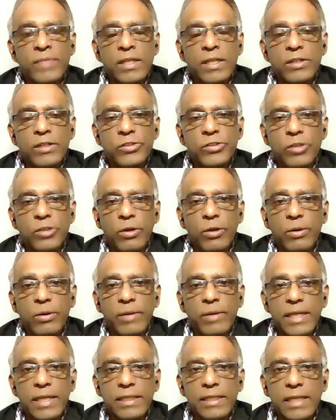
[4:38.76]
So
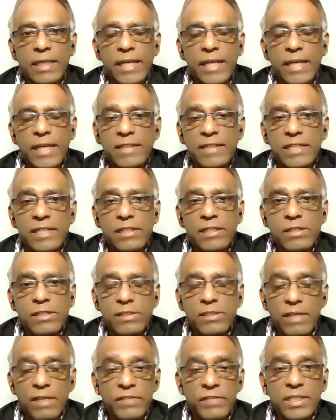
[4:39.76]
in the
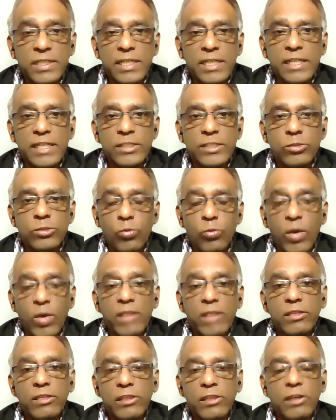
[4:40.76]
1970s,
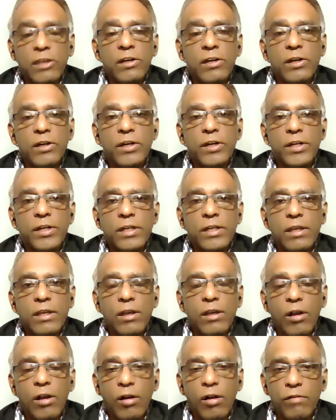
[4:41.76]
one third
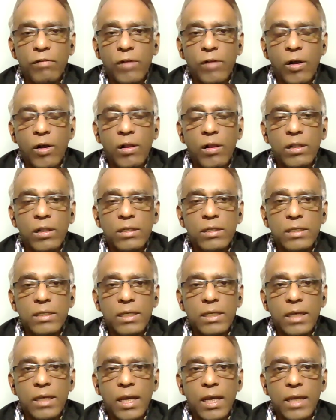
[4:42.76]
of all
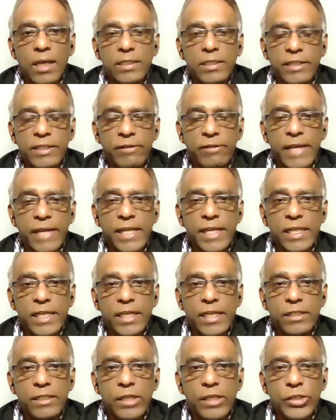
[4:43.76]
the
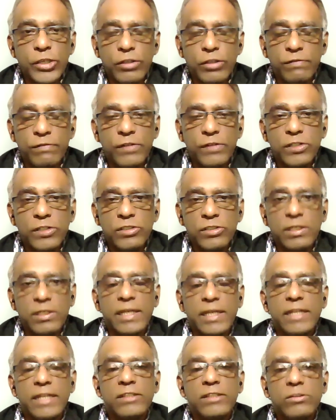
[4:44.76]
Iranian
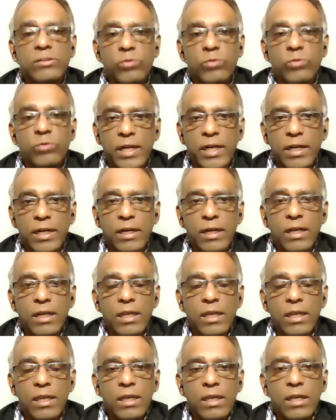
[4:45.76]
universities were
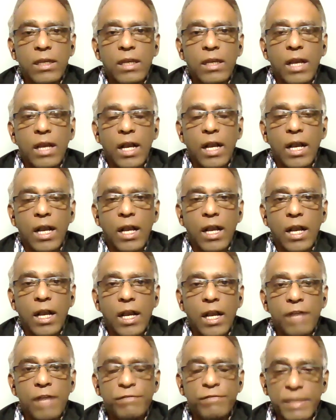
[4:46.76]

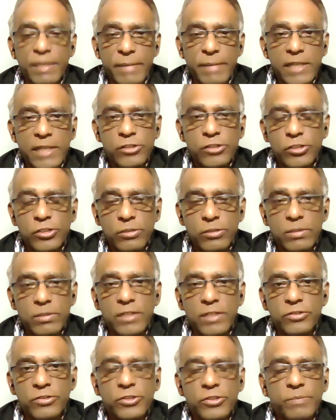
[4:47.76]
female
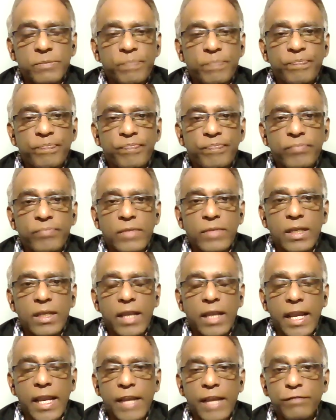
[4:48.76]
students,
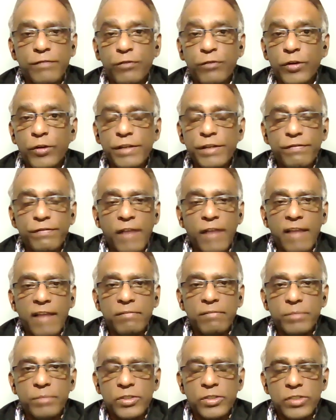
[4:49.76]
and
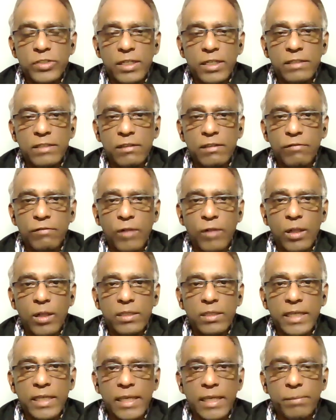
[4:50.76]
45% of
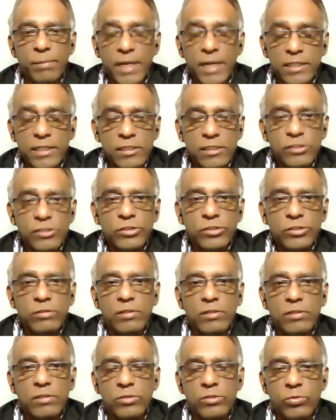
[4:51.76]
all the medical
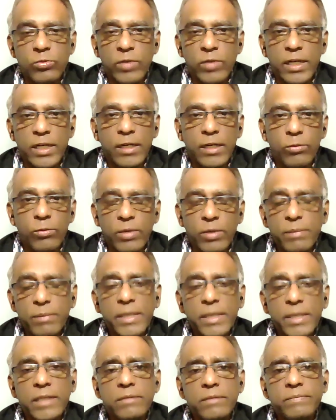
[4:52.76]
students were
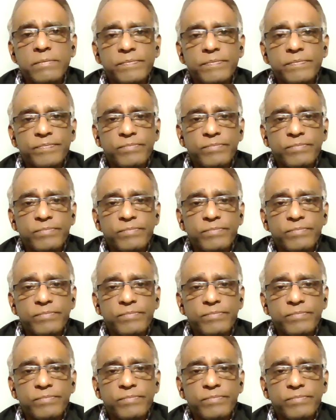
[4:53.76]
women,